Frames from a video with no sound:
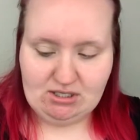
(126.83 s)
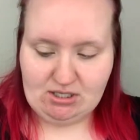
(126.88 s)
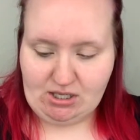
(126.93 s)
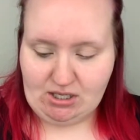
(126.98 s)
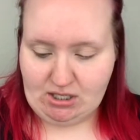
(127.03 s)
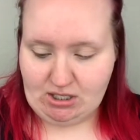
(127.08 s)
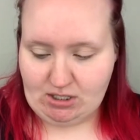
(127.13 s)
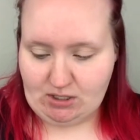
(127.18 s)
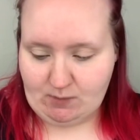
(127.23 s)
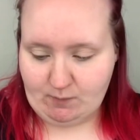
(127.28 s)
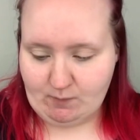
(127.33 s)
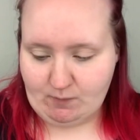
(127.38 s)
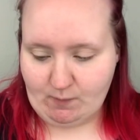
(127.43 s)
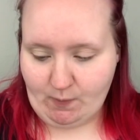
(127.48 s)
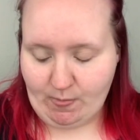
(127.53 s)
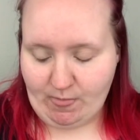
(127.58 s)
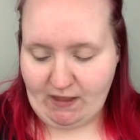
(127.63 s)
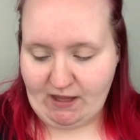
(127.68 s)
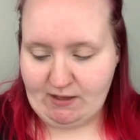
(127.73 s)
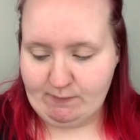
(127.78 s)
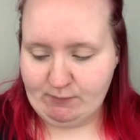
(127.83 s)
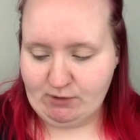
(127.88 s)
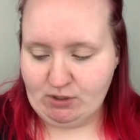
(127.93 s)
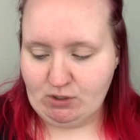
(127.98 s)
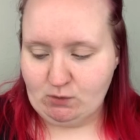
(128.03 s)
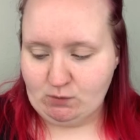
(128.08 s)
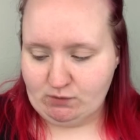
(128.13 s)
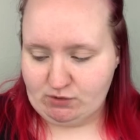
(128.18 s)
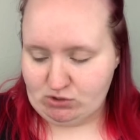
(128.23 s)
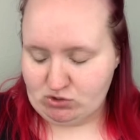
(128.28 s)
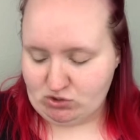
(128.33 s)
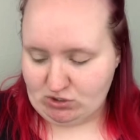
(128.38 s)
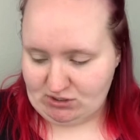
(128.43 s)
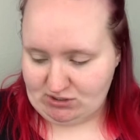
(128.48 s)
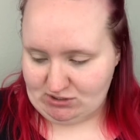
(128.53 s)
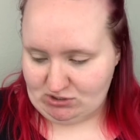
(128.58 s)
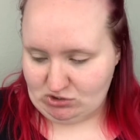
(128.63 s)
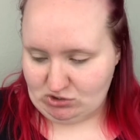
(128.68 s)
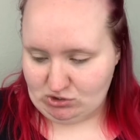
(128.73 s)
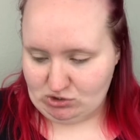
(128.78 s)
I am gonna go with the
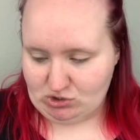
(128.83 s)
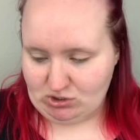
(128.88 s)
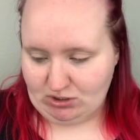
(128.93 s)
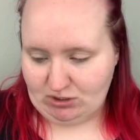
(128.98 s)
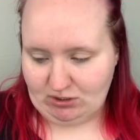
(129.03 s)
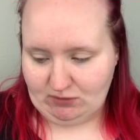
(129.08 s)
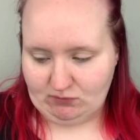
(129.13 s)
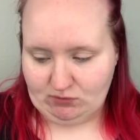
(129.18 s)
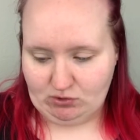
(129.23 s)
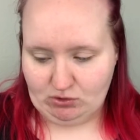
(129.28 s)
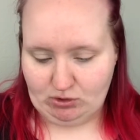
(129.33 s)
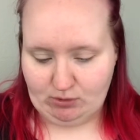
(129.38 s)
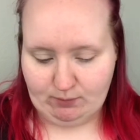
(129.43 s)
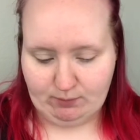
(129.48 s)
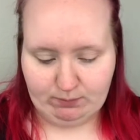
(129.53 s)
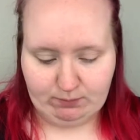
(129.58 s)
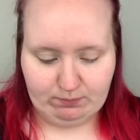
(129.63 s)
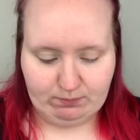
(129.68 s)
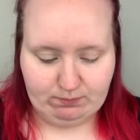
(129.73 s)
transition shade, even though you're